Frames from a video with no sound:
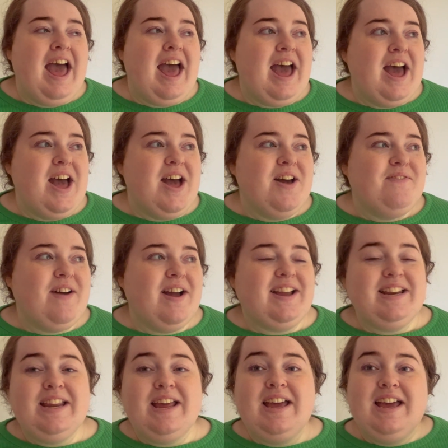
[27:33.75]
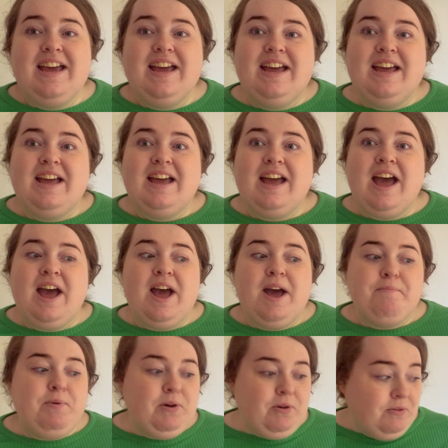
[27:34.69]
I'm gonna
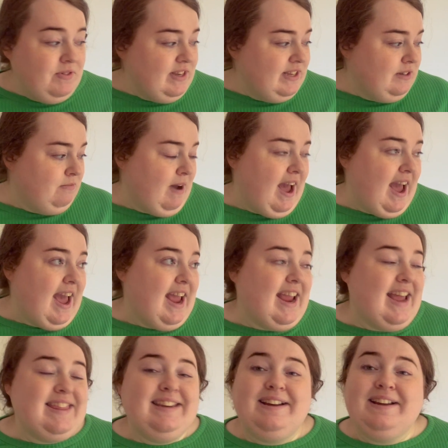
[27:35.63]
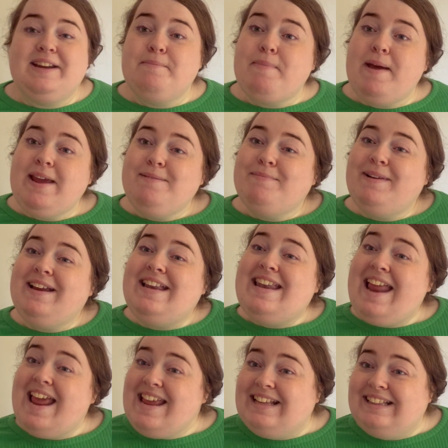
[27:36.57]
put all this away and then I'm gonna paint my
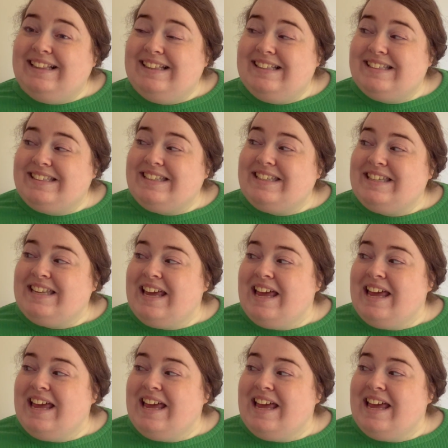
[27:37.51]
nails.